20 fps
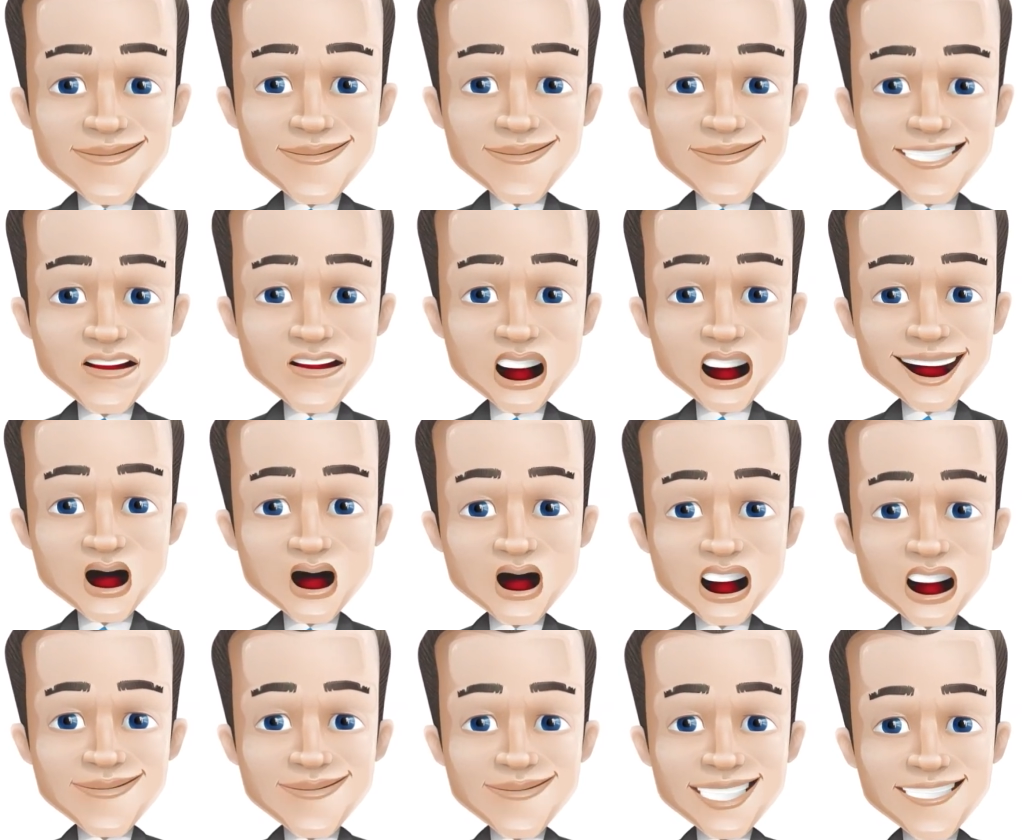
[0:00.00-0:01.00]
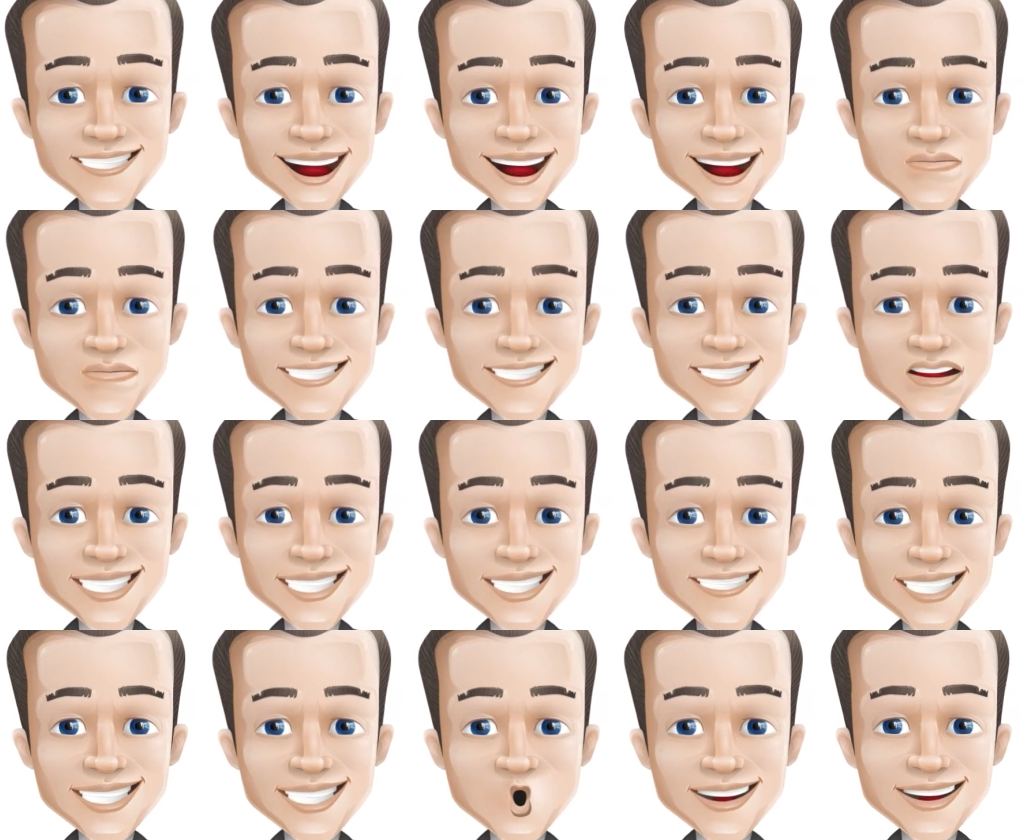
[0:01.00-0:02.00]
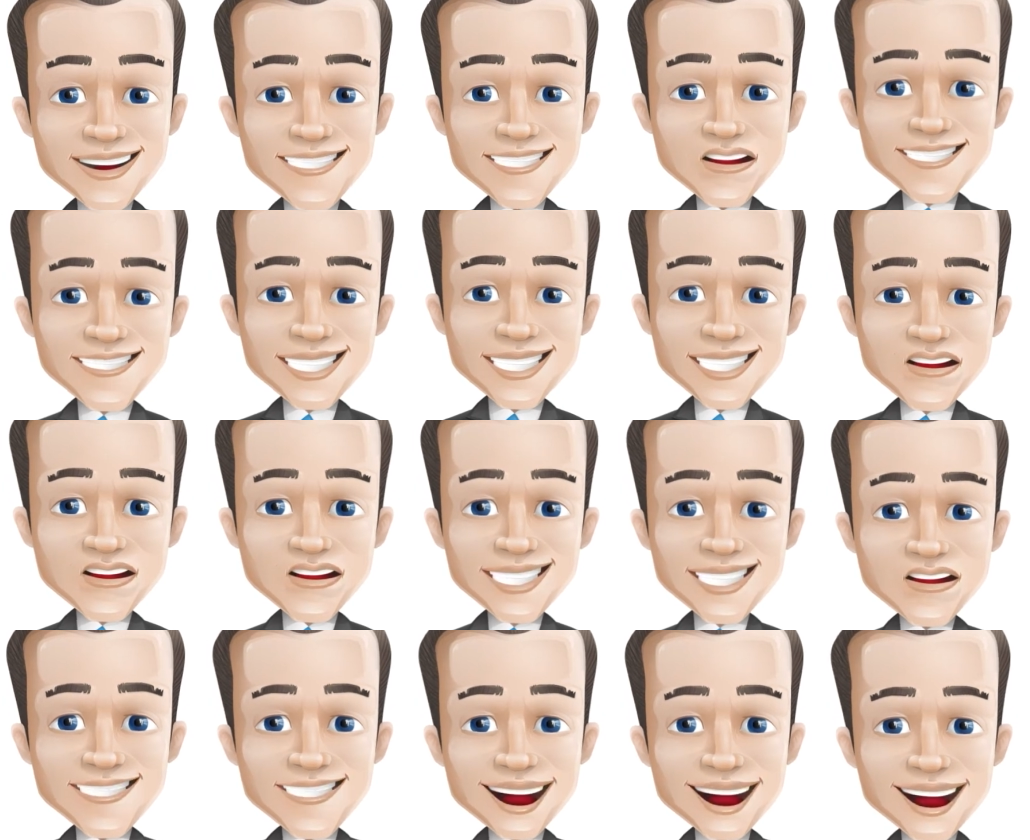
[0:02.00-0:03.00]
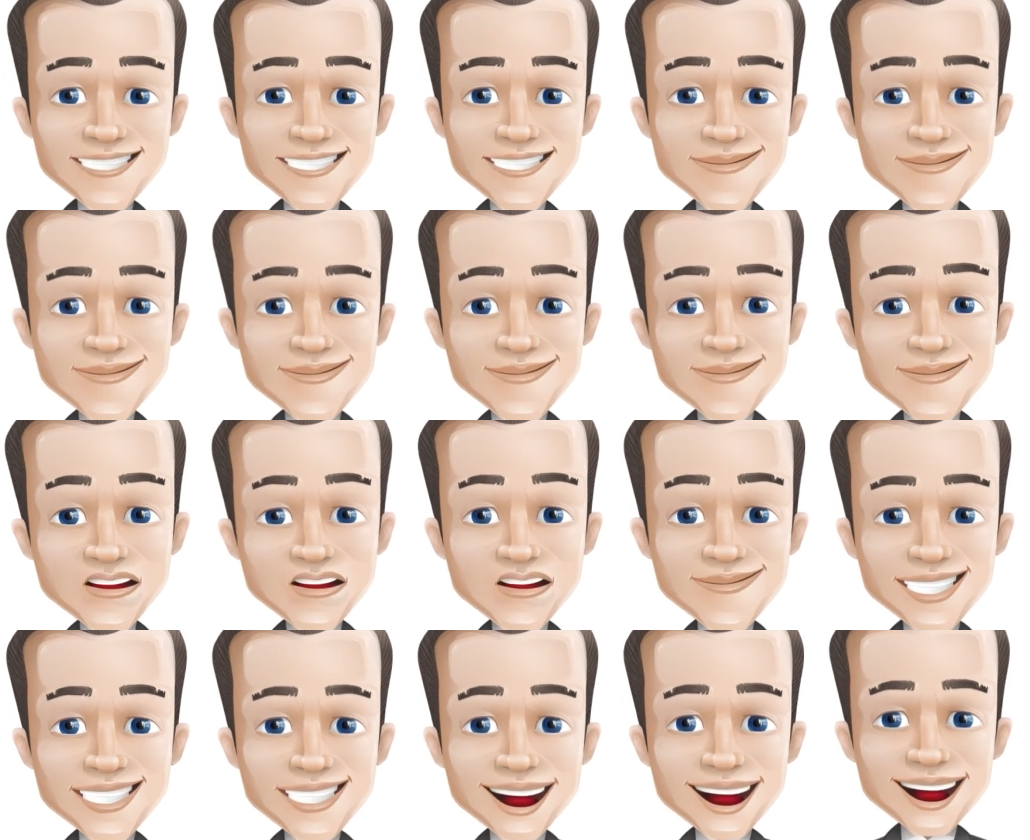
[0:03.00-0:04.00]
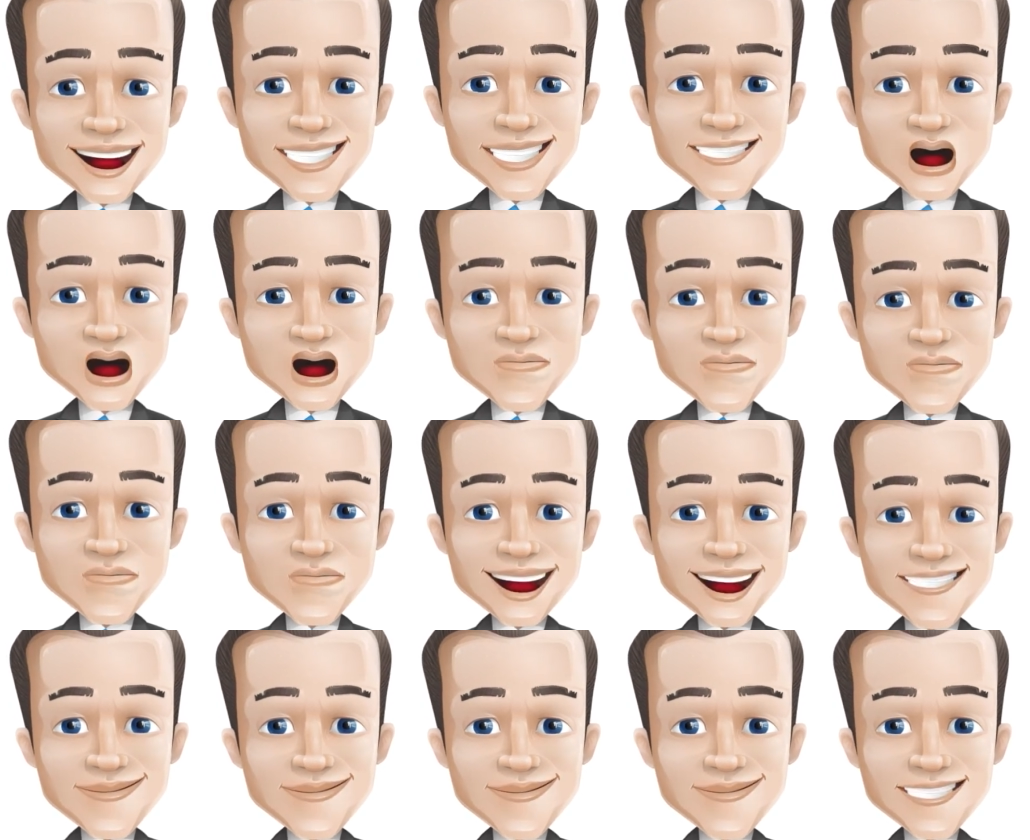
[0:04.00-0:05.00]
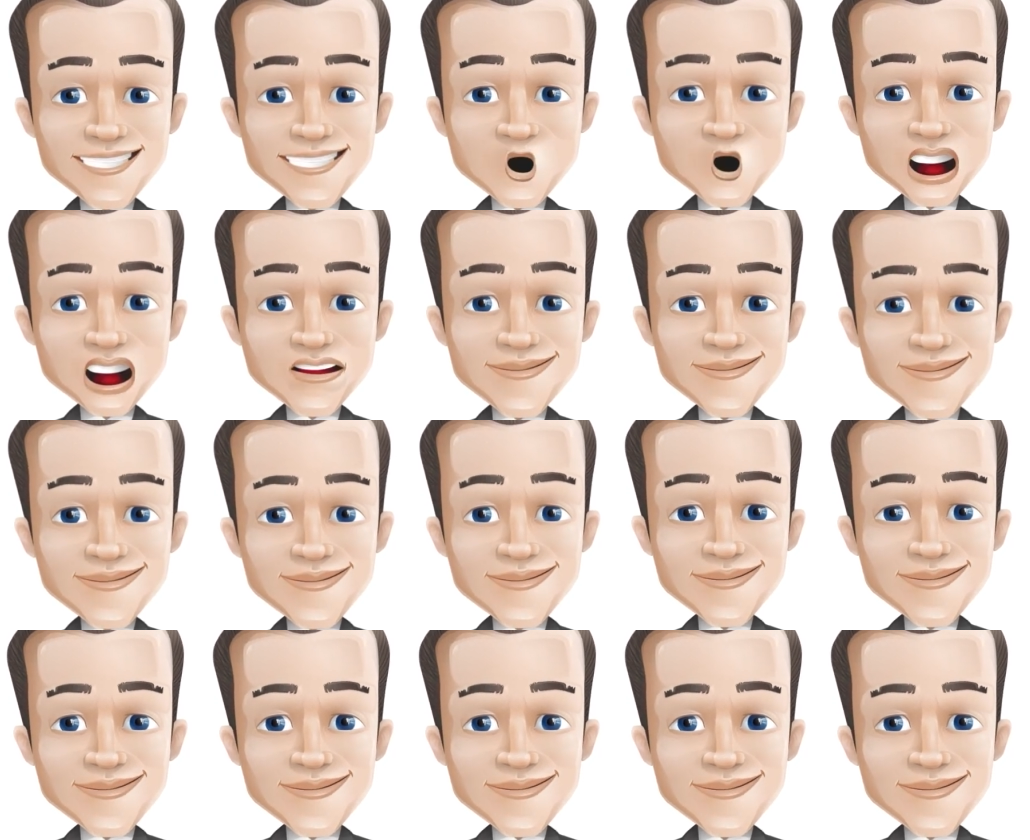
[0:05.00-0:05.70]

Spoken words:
However, there are times such as during an economic recession when the downturn of the market is prolonged.